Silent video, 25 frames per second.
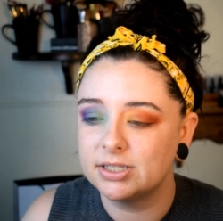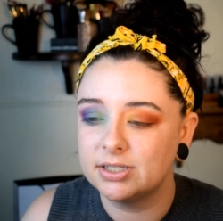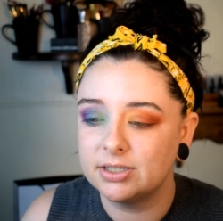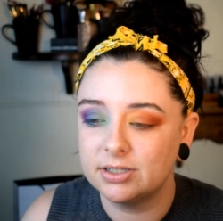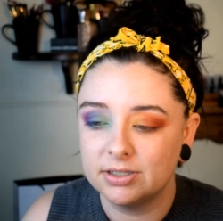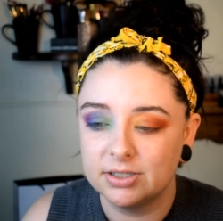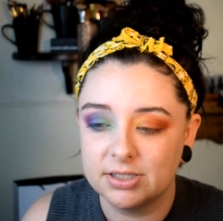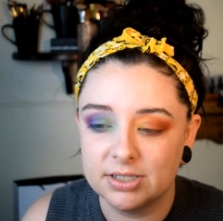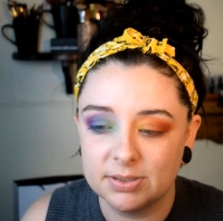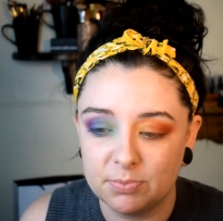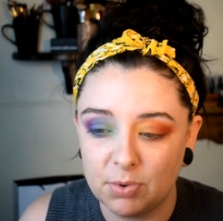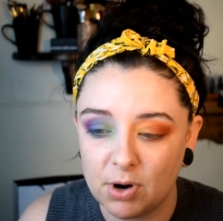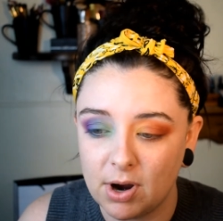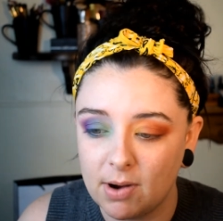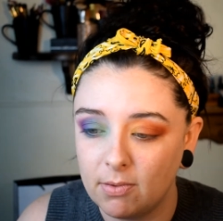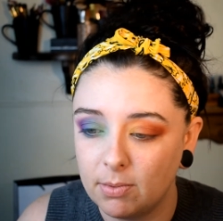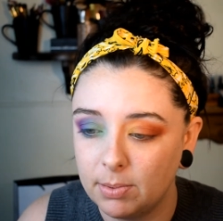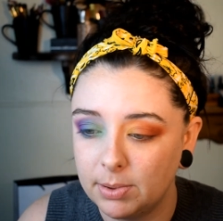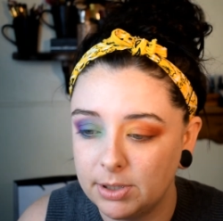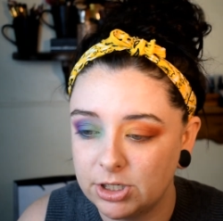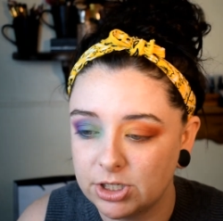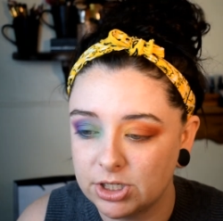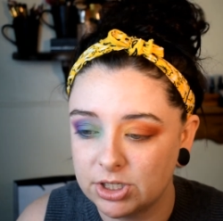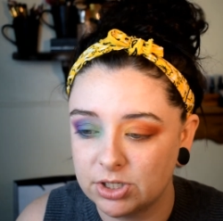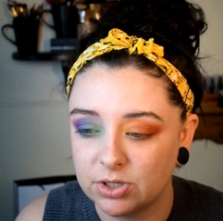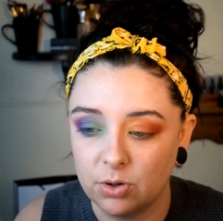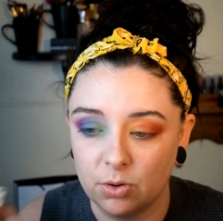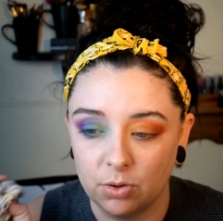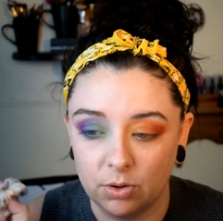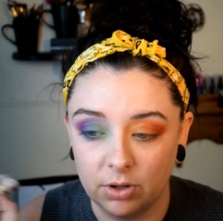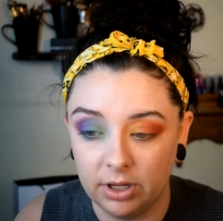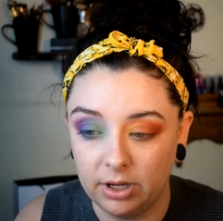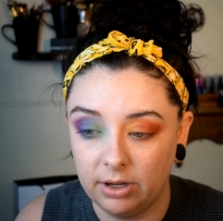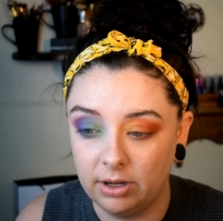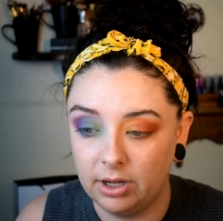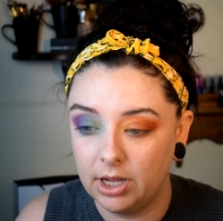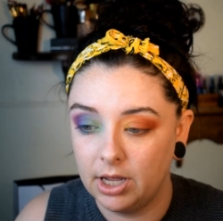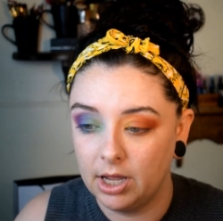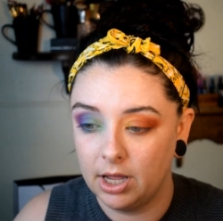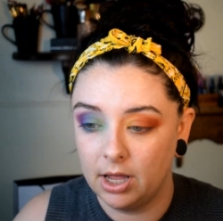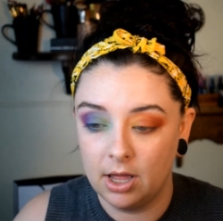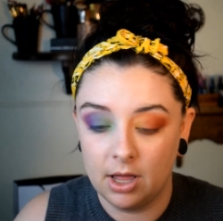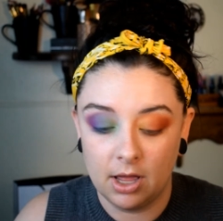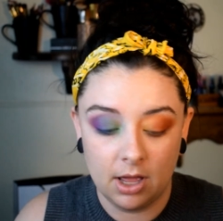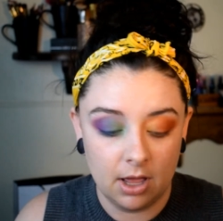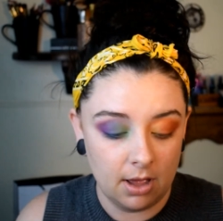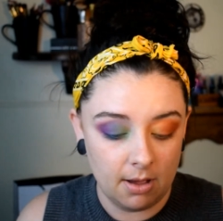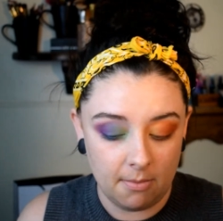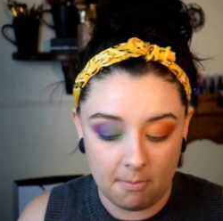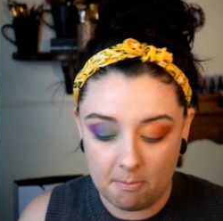it's probably just totally
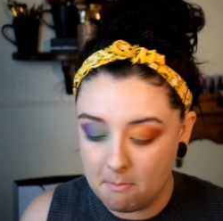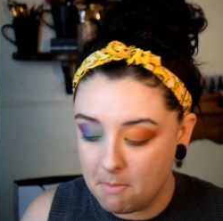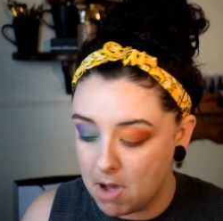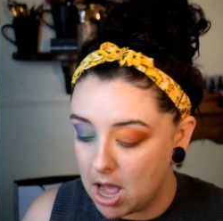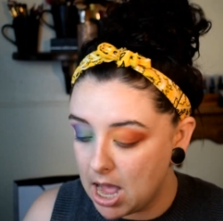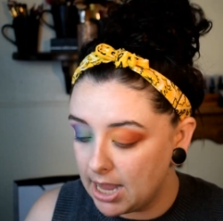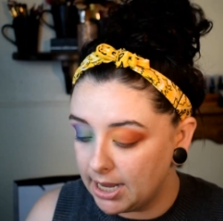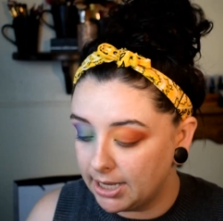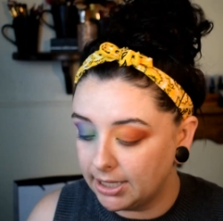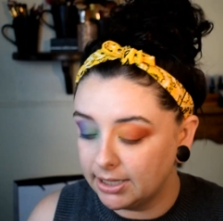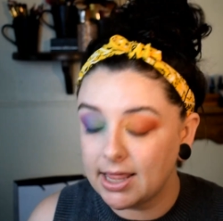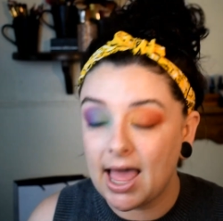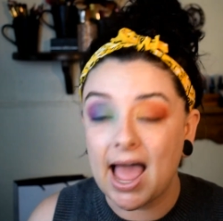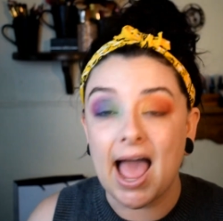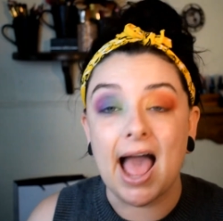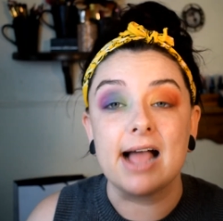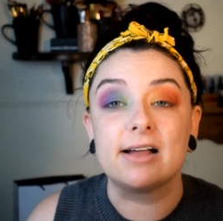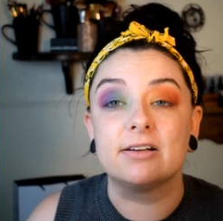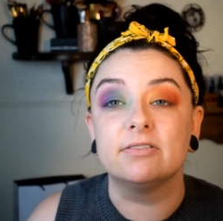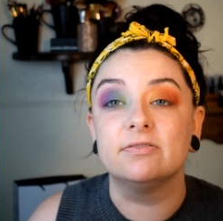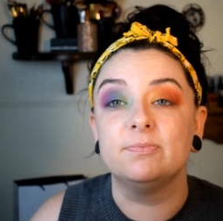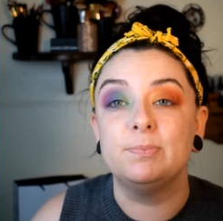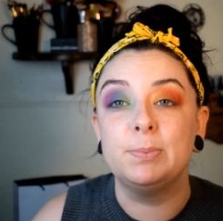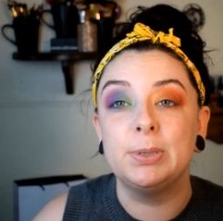my lack of